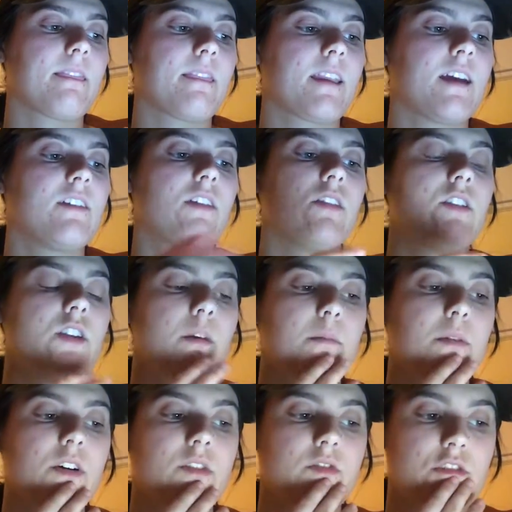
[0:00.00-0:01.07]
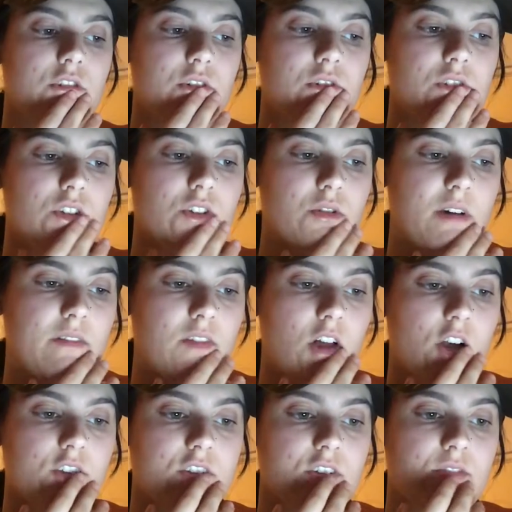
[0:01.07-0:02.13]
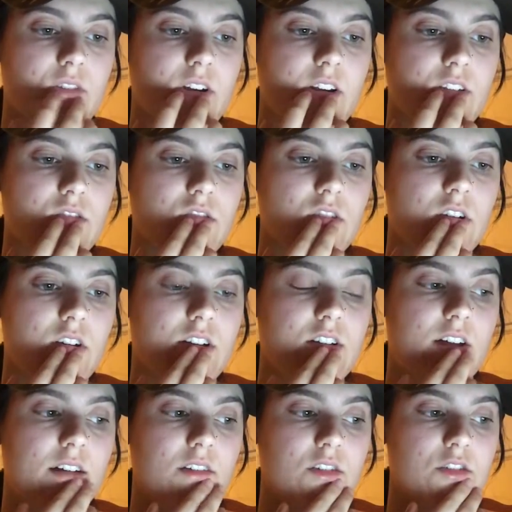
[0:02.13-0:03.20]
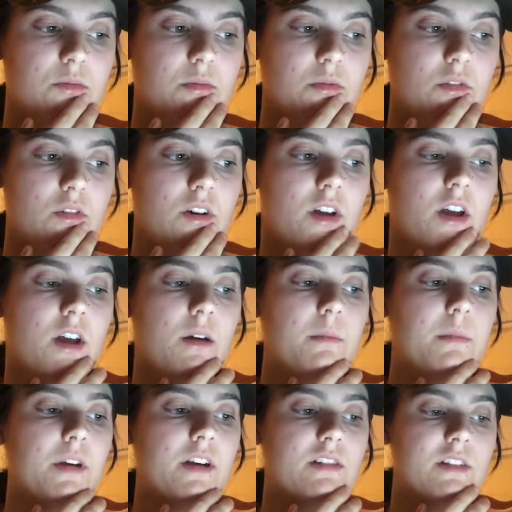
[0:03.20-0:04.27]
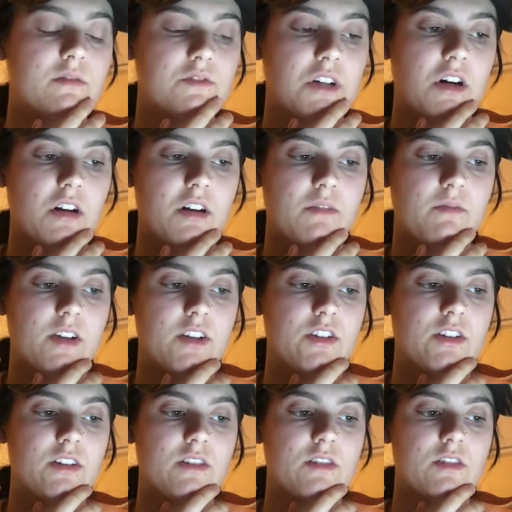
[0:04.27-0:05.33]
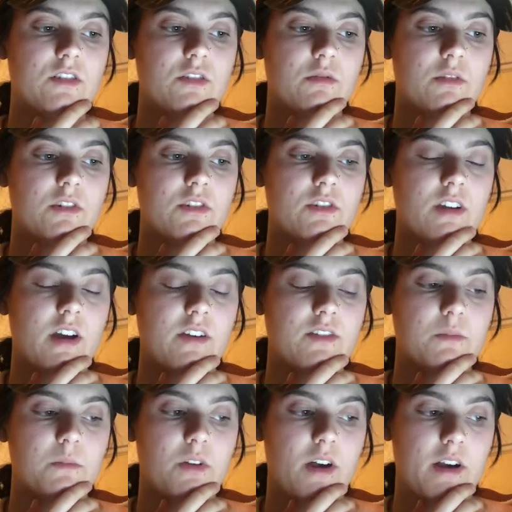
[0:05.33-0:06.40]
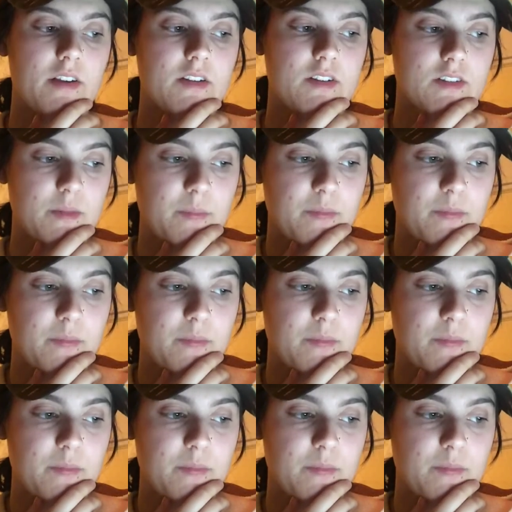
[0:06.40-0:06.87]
And then the number of students who have lost their financial aid eligible because of drug conviction is 200,000 plus.